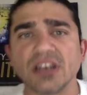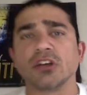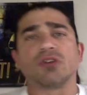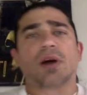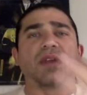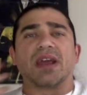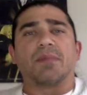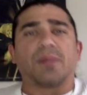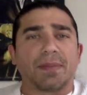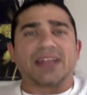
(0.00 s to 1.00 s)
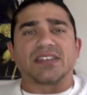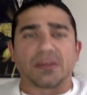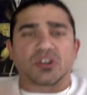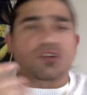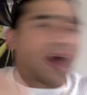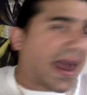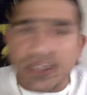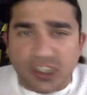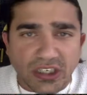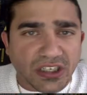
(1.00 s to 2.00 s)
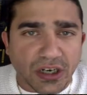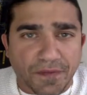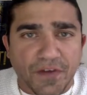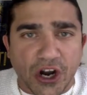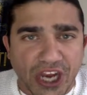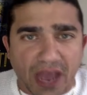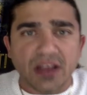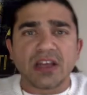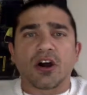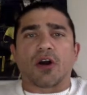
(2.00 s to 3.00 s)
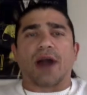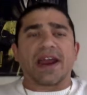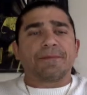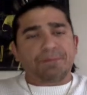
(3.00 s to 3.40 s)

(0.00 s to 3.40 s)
So I'm going to implement some strategies here for you. All right?